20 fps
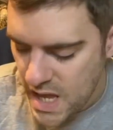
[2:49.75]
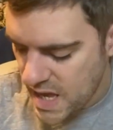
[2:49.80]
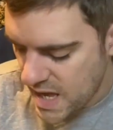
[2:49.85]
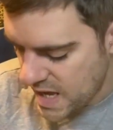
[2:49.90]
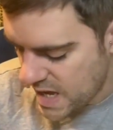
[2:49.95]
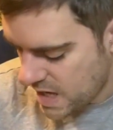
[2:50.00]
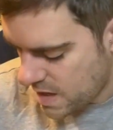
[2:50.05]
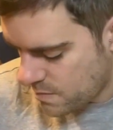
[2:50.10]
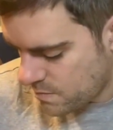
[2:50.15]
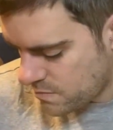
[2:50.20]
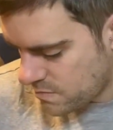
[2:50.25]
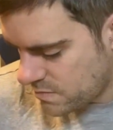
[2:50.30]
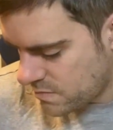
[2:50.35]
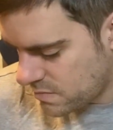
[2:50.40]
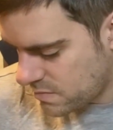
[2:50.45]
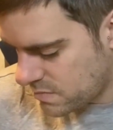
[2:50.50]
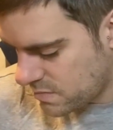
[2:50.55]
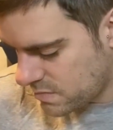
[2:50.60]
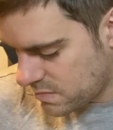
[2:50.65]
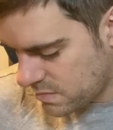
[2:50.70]
Um,
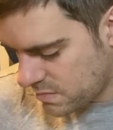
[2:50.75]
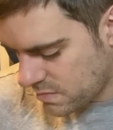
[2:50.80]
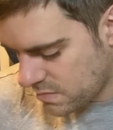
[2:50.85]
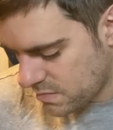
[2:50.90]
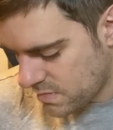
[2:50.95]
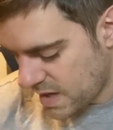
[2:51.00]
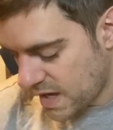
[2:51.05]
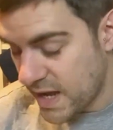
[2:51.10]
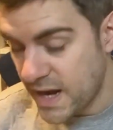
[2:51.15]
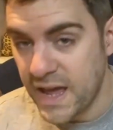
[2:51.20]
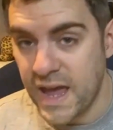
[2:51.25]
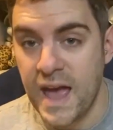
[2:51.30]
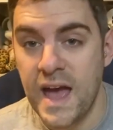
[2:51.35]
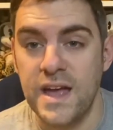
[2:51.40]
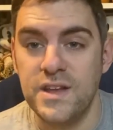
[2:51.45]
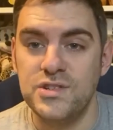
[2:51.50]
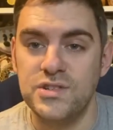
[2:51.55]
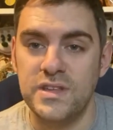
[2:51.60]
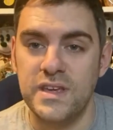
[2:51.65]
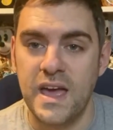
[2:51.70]
and I
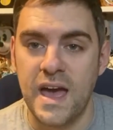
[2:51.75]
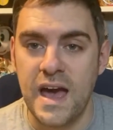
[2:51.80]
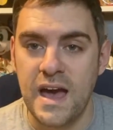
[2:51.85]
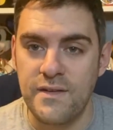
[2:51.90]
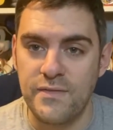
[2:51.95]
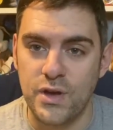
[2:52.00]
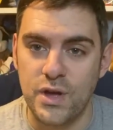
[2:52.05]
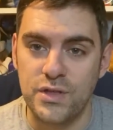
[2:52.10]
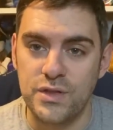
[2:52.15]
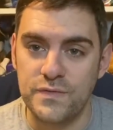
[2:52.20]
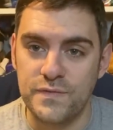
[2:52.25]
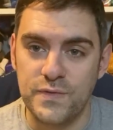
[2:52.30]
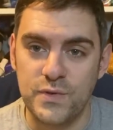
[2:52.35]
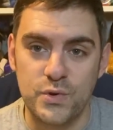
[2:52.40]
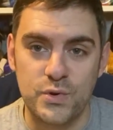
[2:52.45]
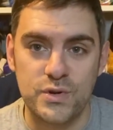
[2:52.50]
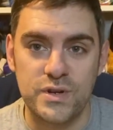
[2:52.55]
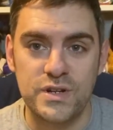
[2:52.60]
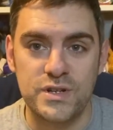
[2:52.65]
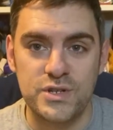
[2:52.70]
actually have it on the
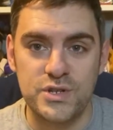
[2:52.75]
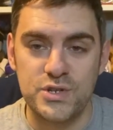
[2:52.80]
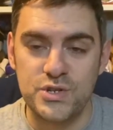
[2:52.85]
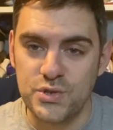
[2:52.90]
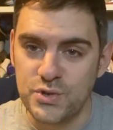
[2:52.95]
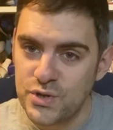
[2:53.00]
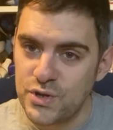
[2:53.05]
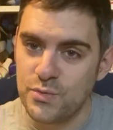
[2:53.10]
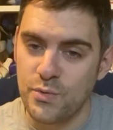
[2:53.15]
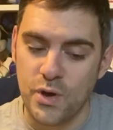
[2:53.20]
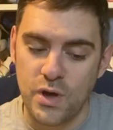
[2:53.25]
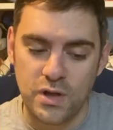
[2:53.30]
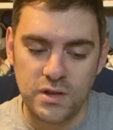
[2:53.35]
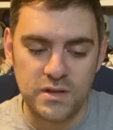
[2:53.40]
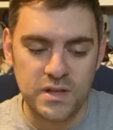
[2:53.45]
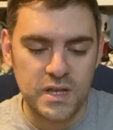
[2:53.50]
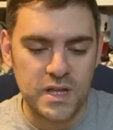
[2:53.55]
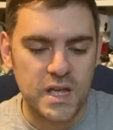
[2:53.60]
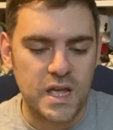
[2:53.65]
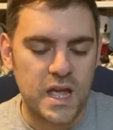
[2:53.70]
floor to show you all.